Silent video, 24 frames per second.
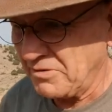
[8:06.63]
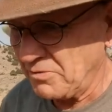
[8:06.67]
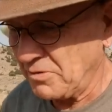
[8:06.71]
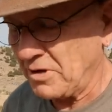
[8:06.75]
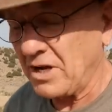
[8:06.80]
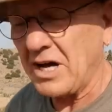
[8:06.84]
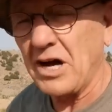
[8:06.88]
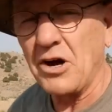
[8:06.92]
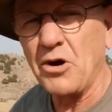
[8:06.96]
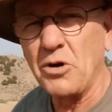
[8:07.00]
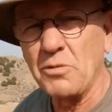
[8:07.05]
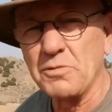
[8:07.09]

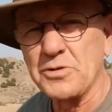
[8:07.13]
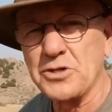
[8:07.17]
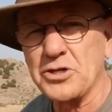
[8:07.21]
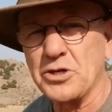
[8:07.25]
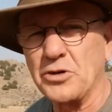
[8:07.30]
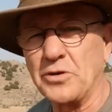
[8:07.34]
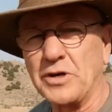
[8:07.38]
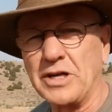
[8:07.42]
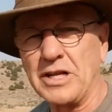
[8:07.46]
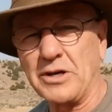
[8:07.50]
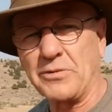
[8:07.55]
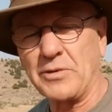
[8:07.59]
Well, I hope
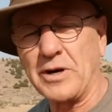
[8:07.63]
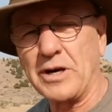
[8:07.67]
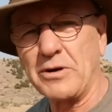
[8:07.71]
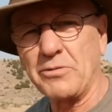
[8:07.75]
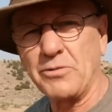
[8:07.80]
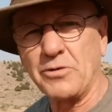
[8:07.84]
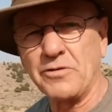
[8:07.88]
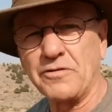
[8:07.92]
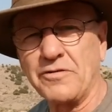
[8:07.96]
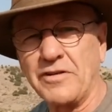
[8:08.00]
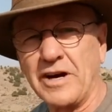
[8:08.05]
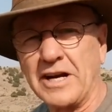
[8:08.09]
so anyway.
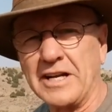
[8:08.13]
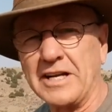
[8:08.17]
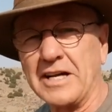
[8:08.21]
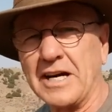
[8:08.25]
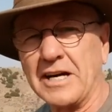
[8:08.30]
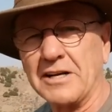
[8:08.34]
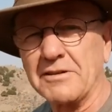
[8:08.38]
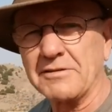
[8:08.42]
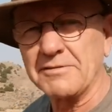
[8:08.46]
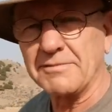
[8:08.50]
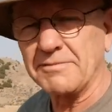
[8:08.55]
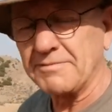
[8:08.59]
We'll find
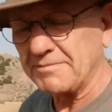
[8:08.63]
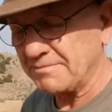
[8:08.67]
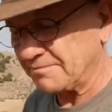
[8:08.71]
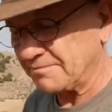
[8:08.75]
out.